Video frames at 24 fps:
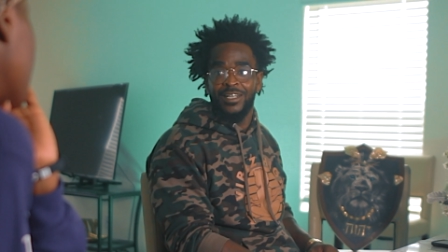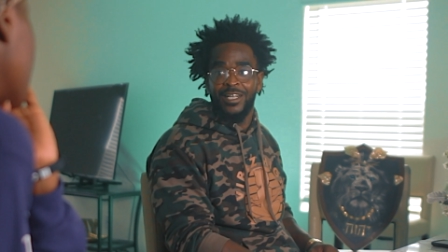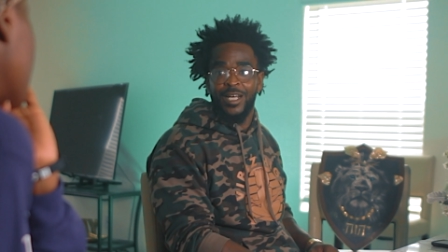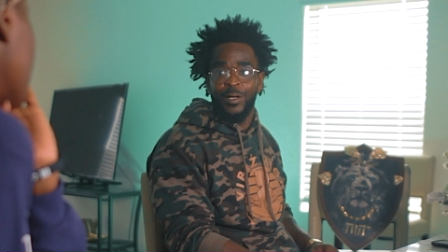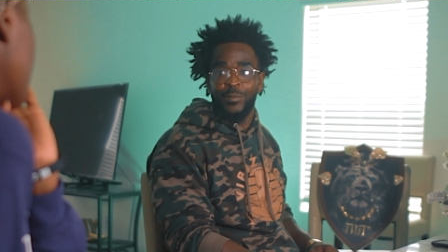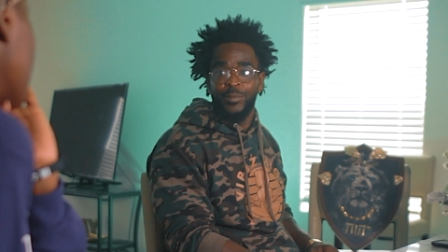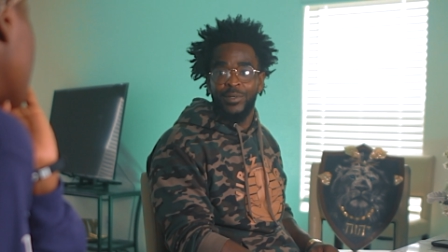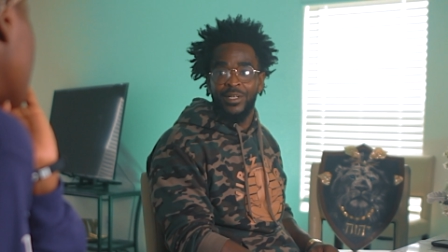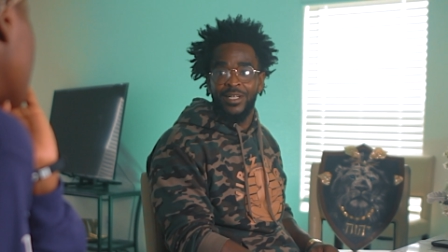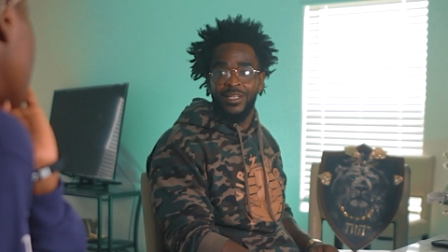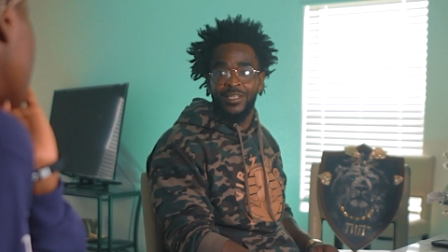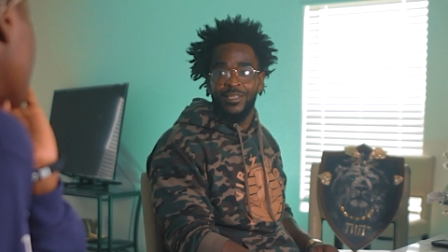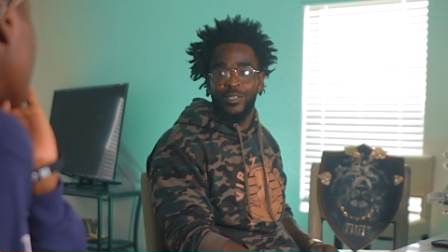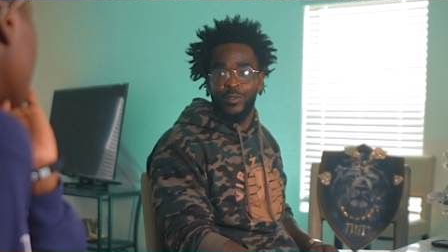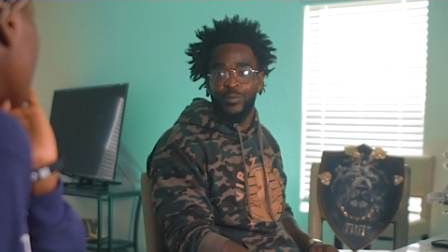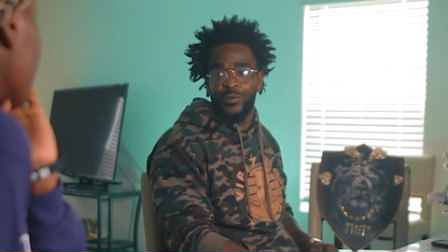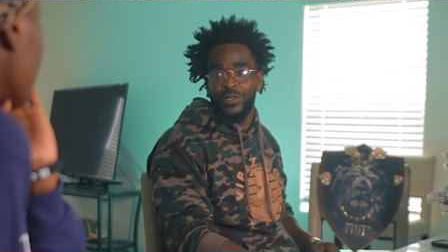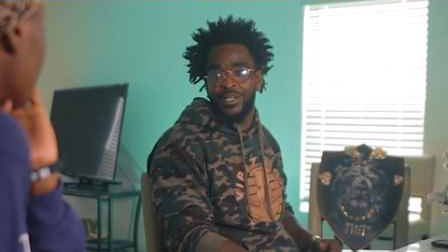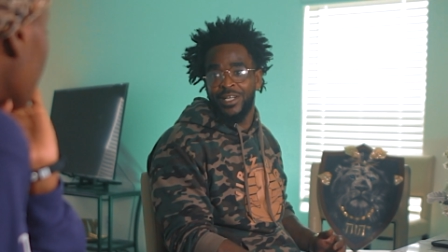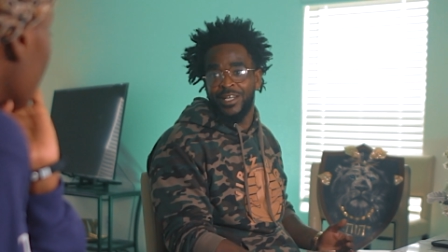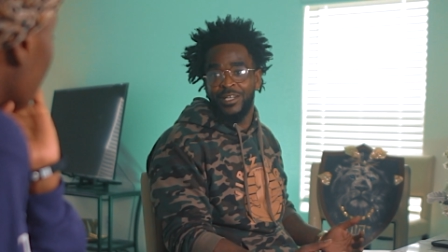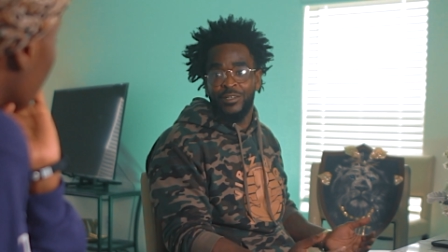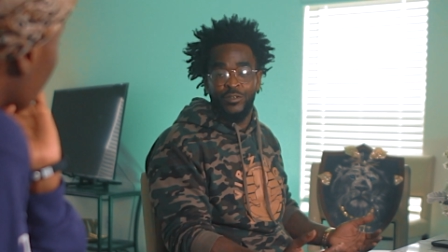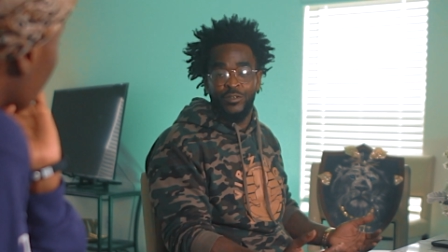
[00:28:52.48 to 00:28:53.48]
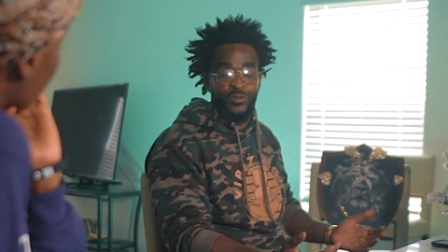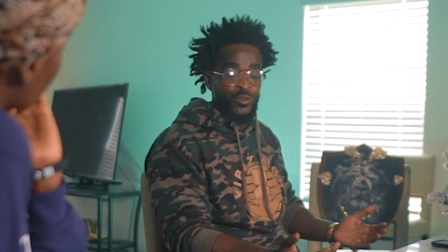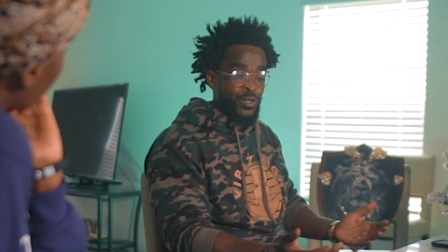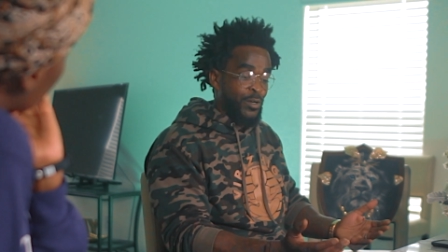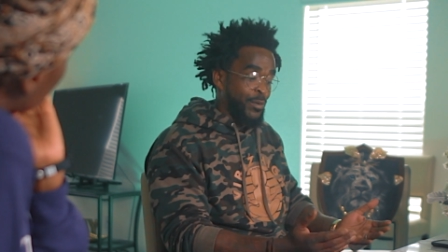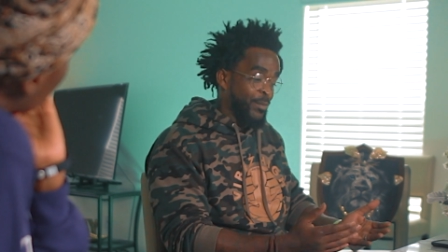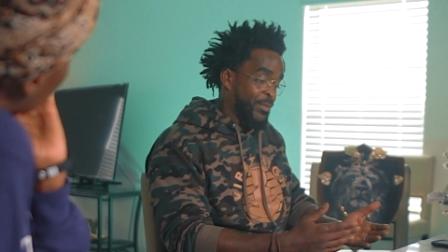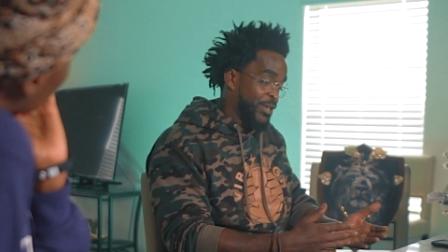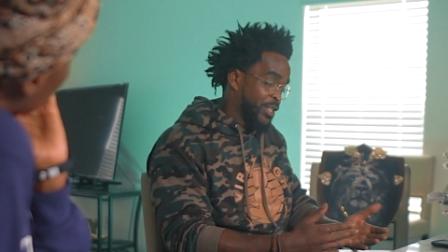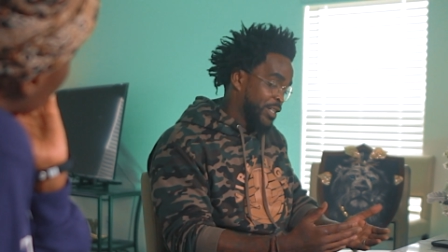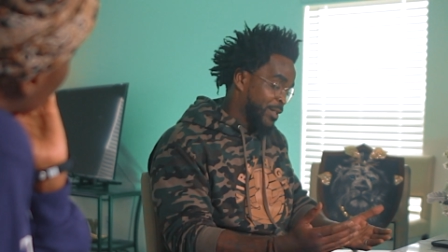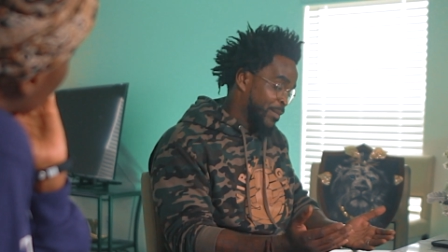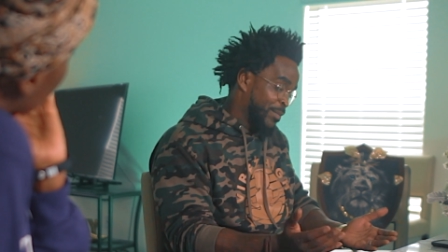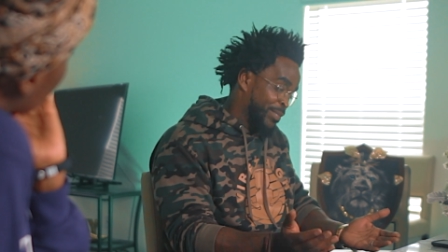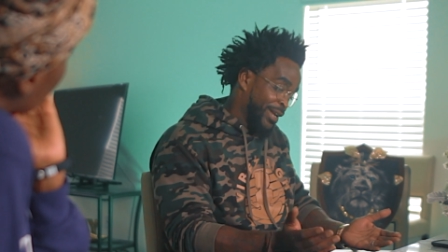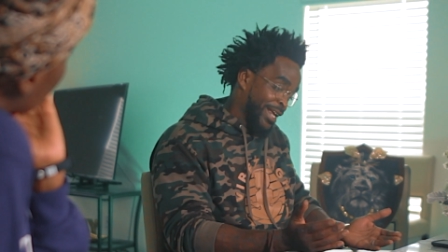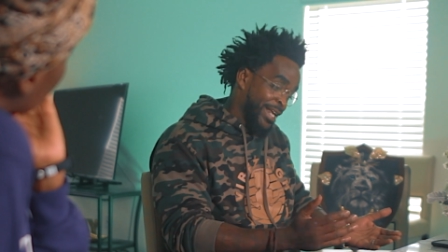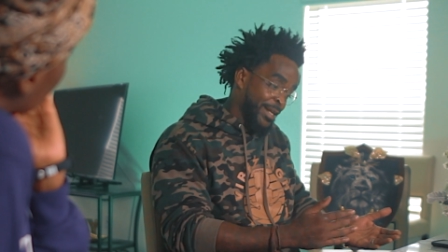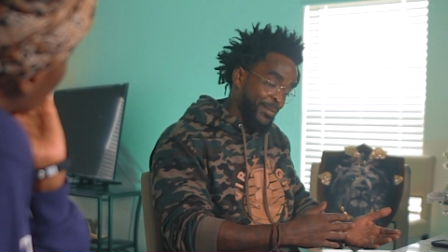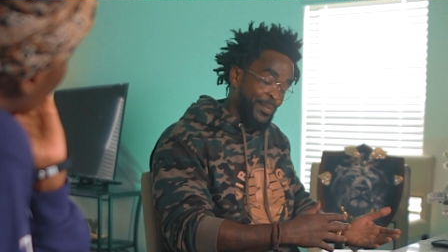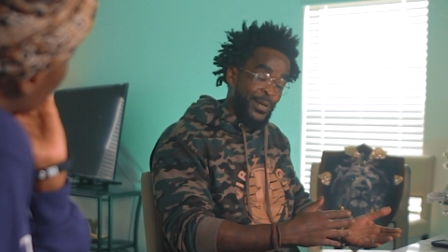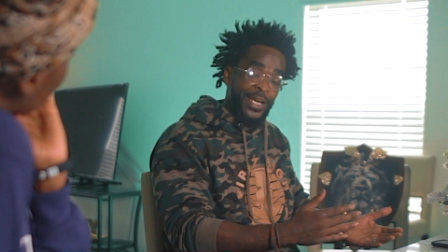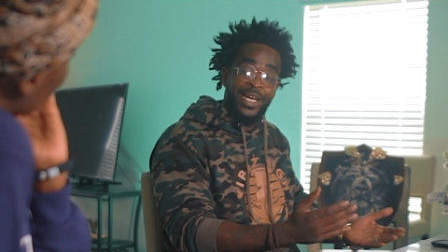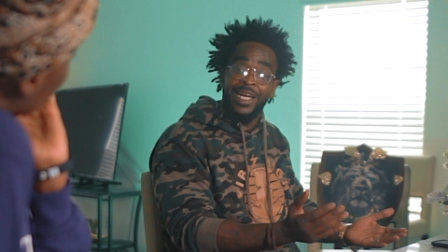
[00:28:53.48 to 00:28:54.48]
Now I mean, so okay, you a bunch of
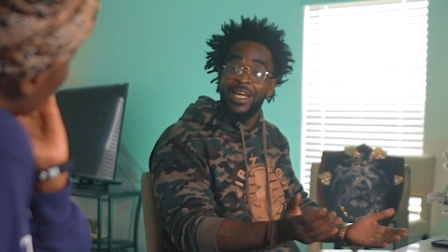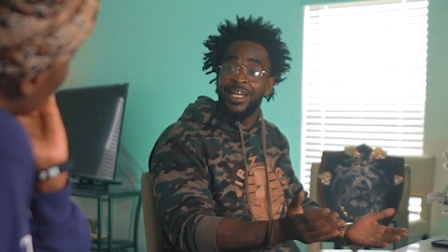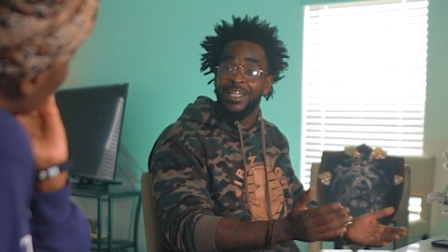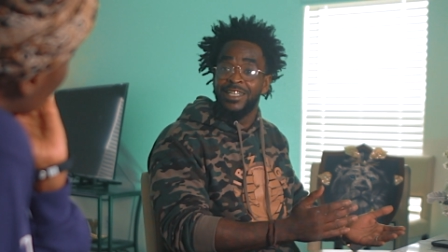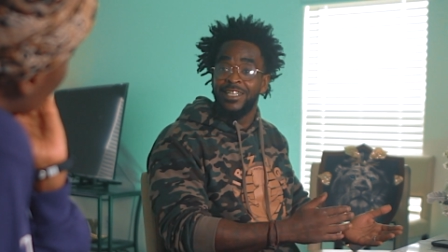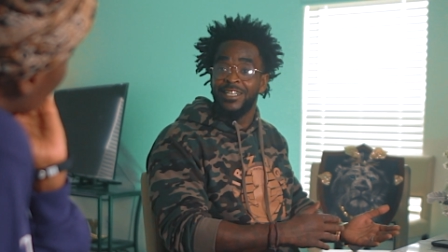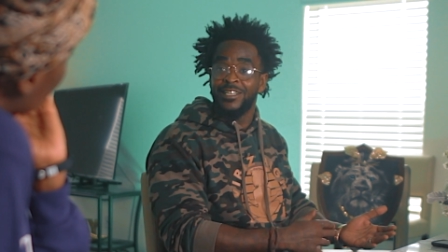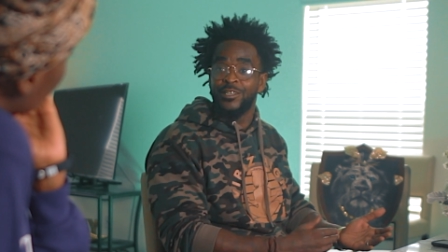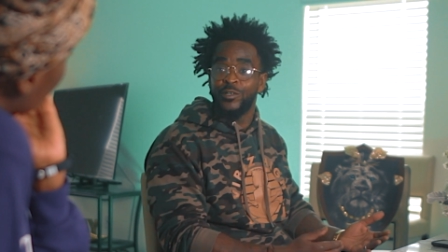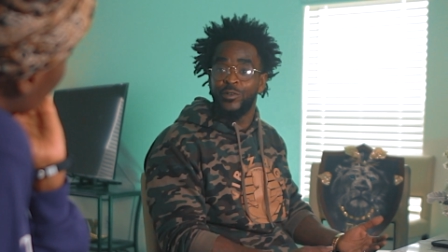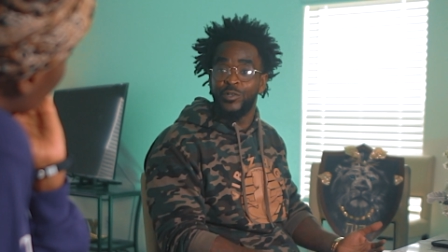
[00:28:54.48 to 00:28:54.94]
blank pages,